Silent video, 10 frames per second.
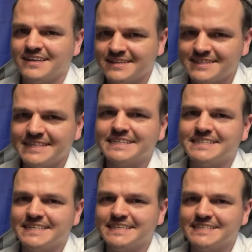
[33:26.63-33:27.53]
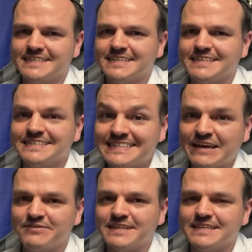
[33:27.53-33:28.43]
60s,
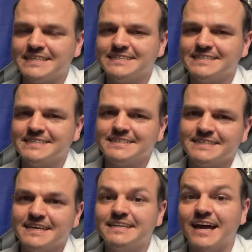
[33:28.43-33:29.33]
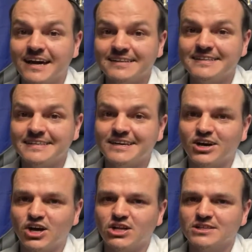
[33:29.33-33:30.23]
70s,
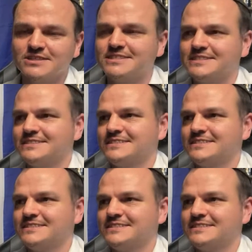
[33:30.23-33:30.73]
90-year-olds.